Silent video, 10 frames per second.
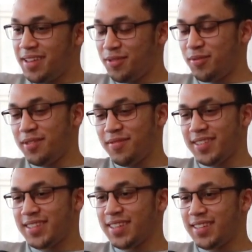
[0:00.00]
In
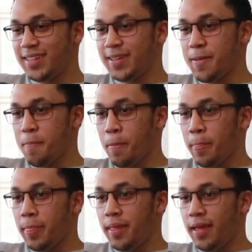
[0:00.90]
university
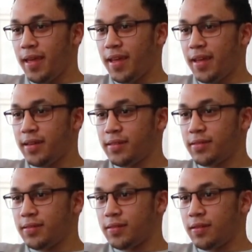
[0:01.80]

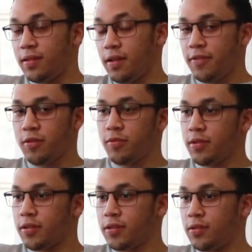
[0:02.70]
and living
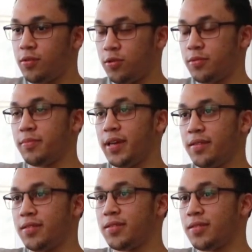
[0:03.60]
with dorm
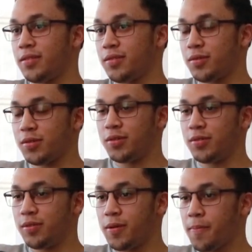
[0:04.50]
mates.
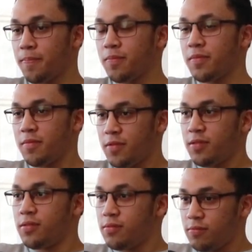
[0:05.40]
So
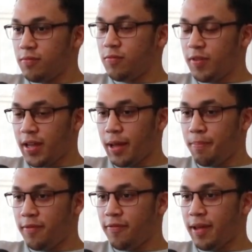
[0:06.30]
we are a
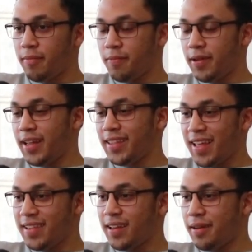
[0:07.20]
happy family, but at
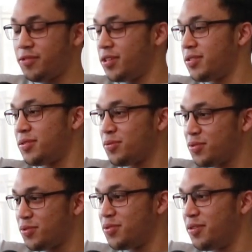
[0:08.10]
that time, Jesse is
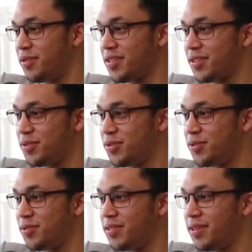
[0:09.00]
also going
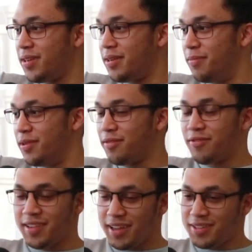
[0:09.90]
through a bit of
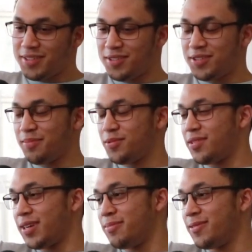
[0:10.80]
relationship
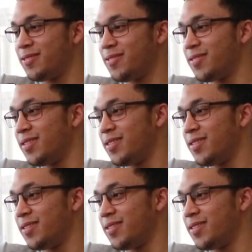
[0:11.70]
trouble.